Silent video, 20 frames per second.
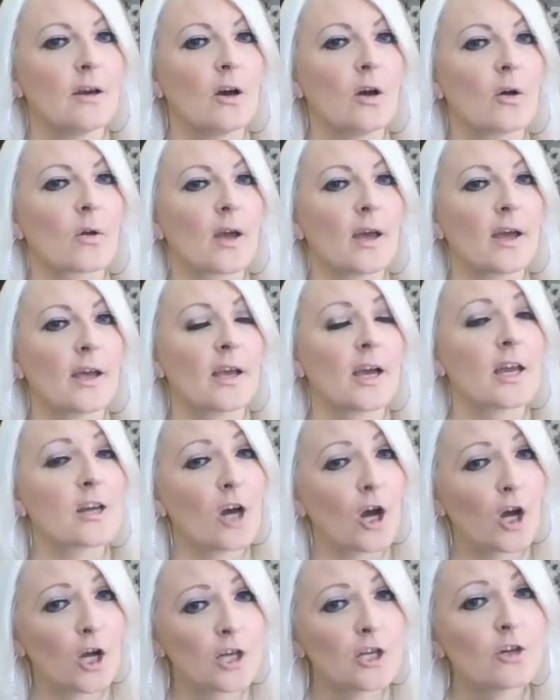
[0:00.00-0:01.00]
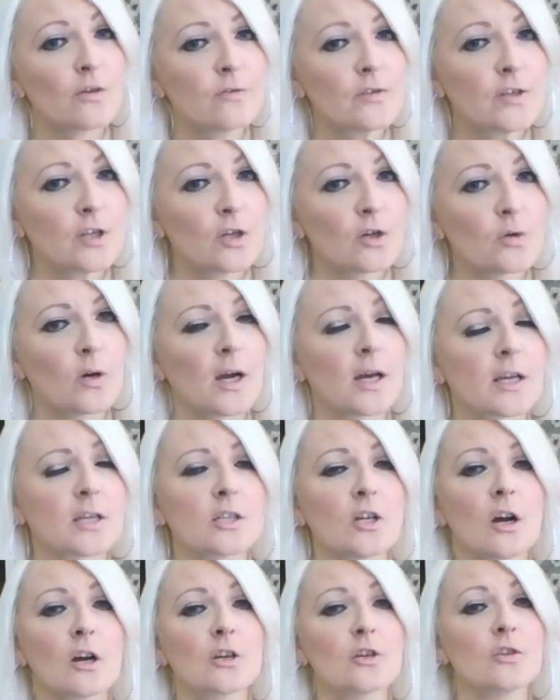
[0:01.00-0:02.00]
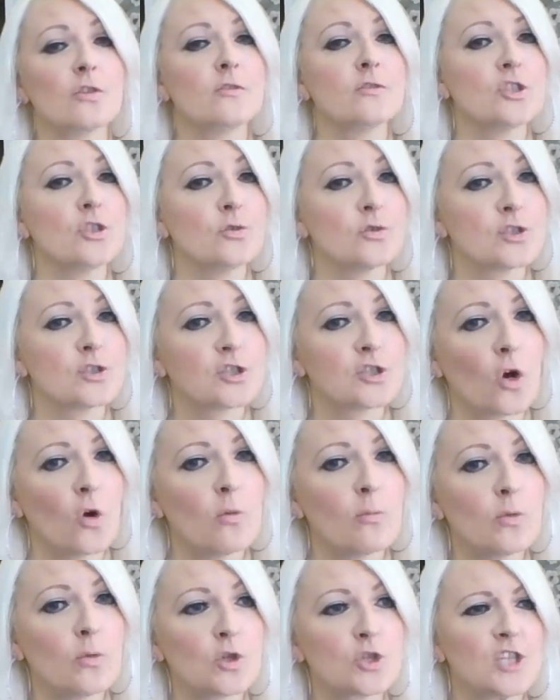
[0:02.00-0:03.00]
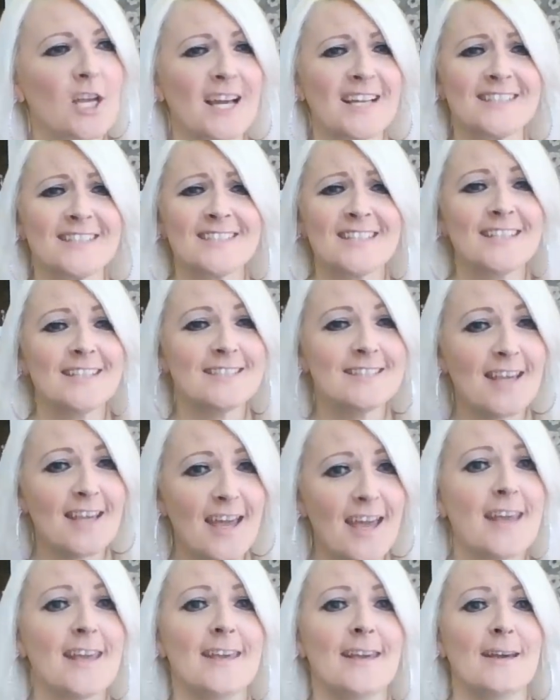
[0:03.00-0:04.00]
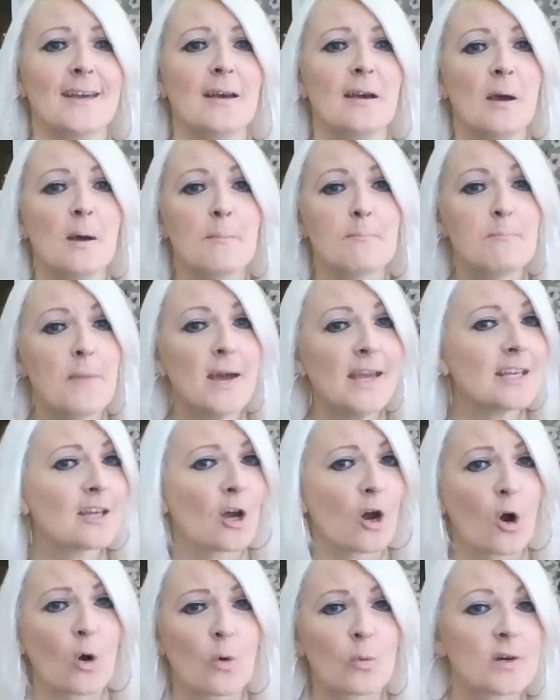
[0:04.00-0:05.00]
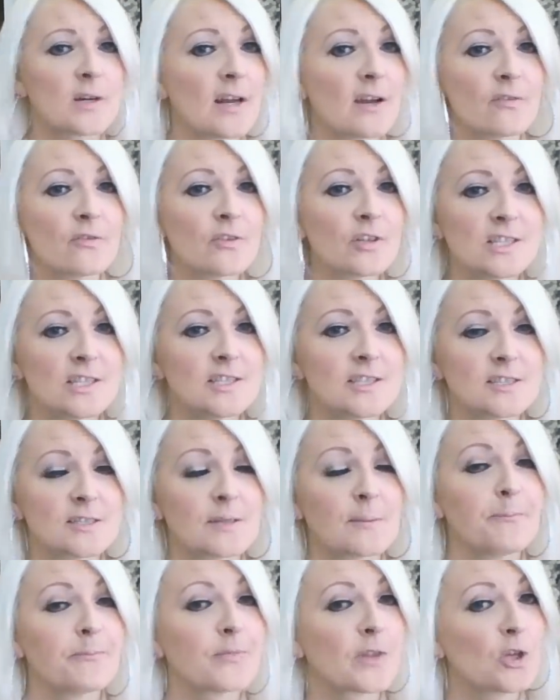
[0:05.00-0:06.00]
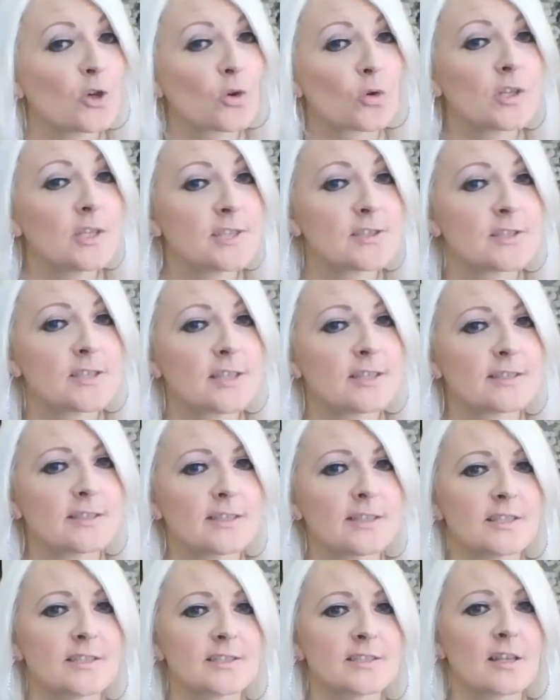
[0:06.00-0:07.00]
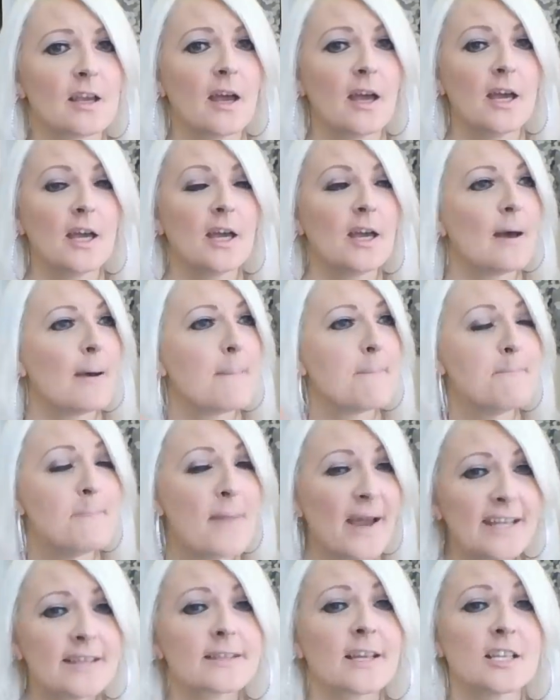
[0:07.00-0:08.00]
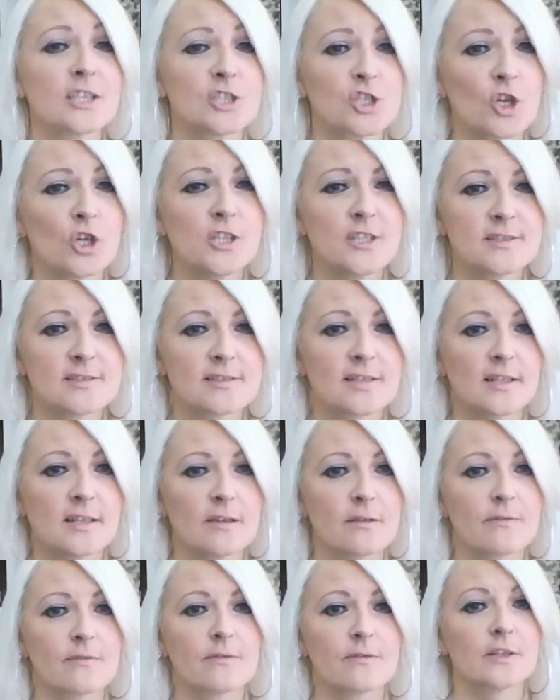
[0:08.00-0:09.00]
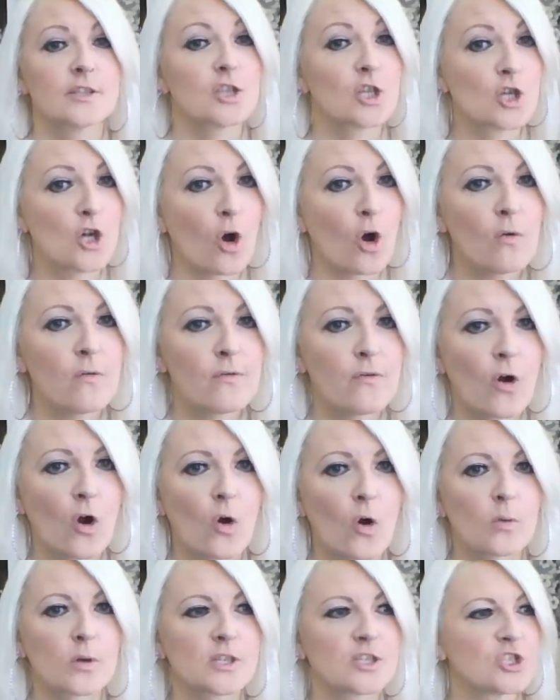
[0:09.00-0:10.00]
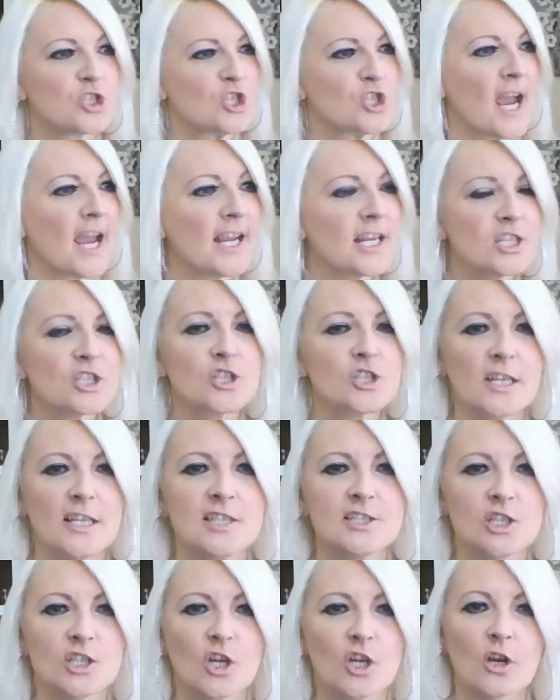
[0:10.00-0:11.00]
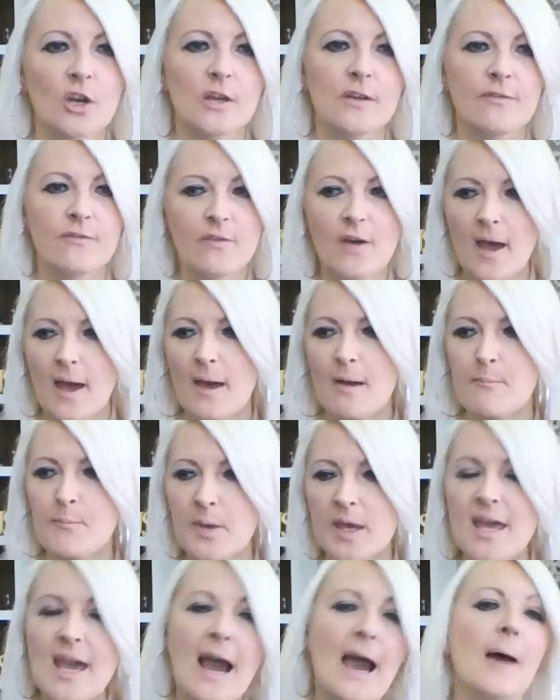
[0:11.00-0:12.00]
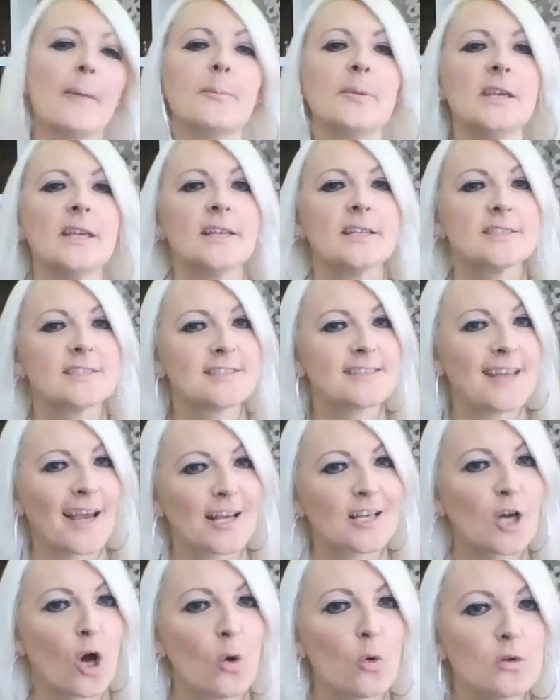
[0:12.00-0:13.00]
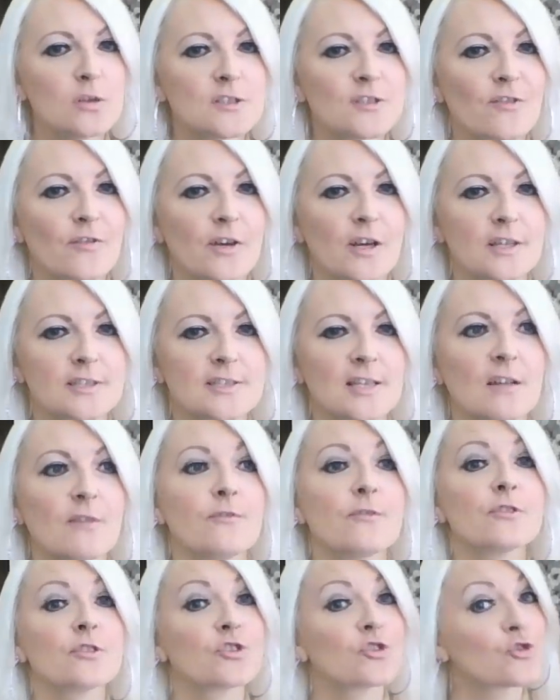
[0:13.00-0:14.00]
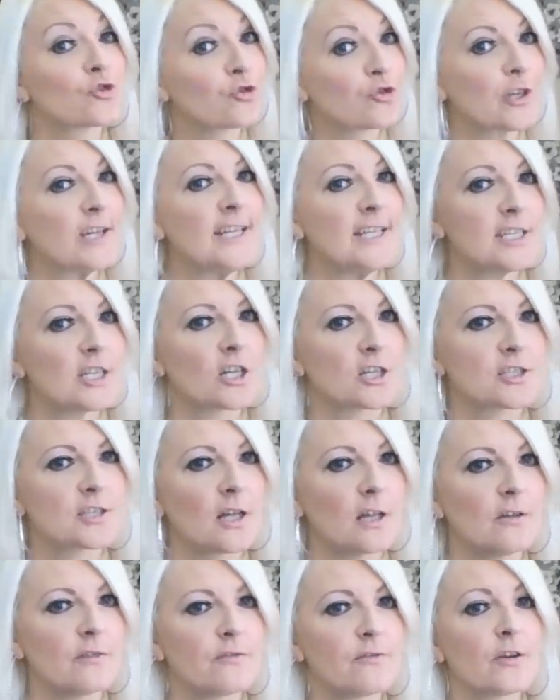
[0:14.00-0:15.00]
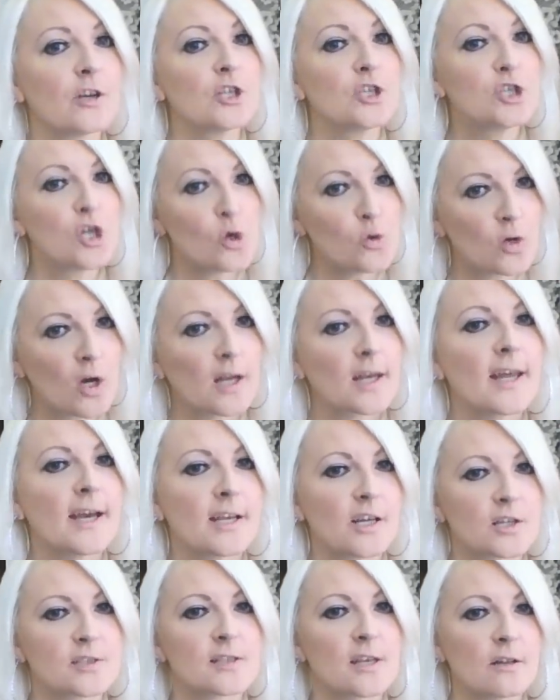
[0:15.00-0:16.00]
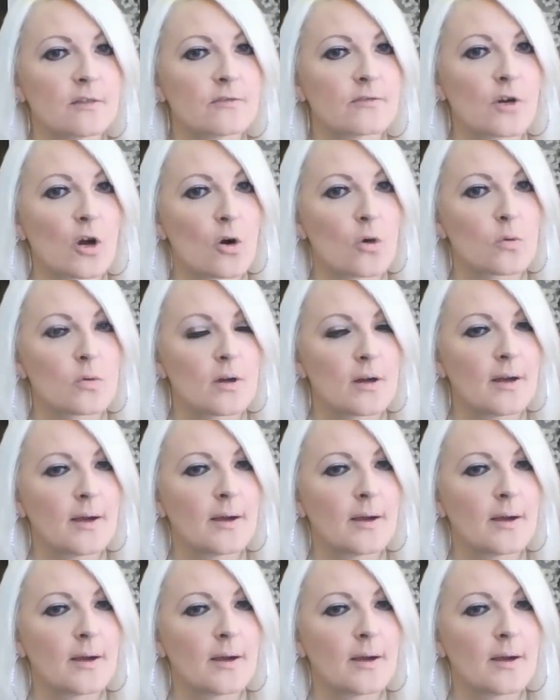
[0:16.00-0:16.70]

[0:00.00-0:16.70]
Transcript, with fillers: Okay, and I love you, and God loves you so much. And today, make it, or whenever it is you're listening to this, make that choice to live, to go forward, change things in your life, be happy, set goals for yourself, treat yourself, do not let yourself go.